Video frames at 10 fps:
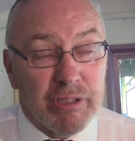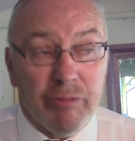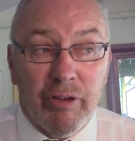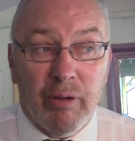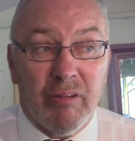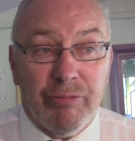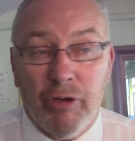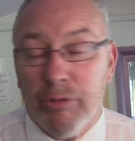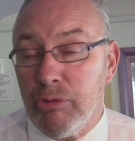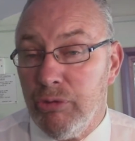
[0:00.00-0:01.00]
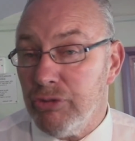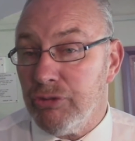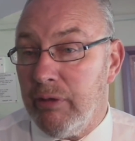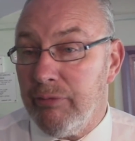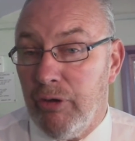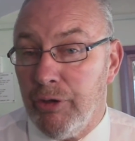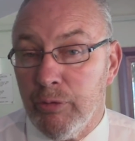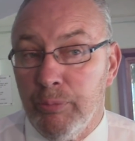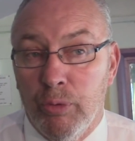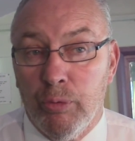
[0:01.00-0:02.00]
I felt our final cross or our final
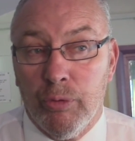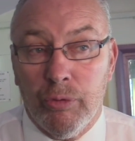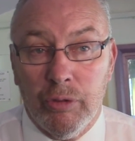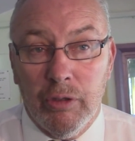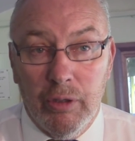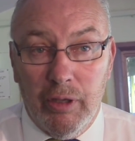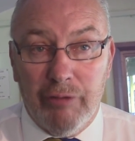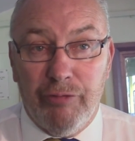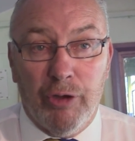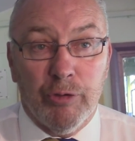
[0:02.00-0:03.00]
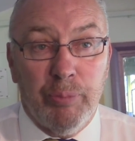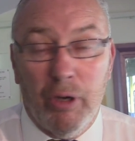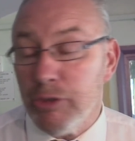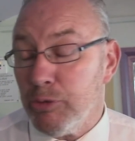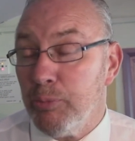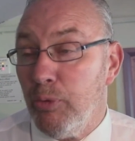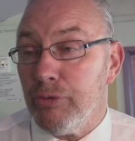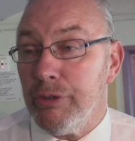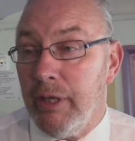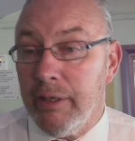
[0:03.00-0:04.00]
ball or our final pass was poor
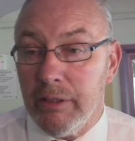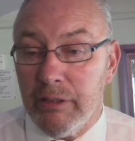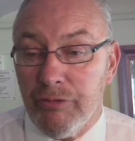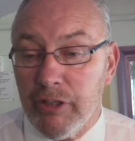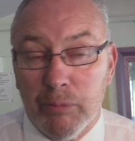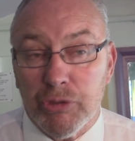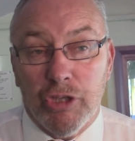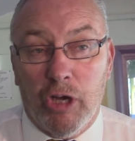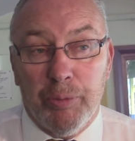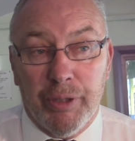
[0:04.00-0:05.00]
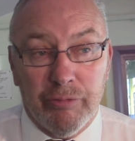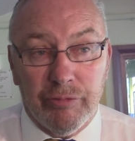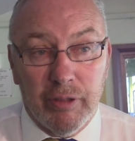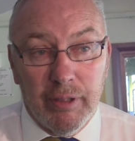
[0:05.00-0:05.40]
today. I didn't think it was sharp enough.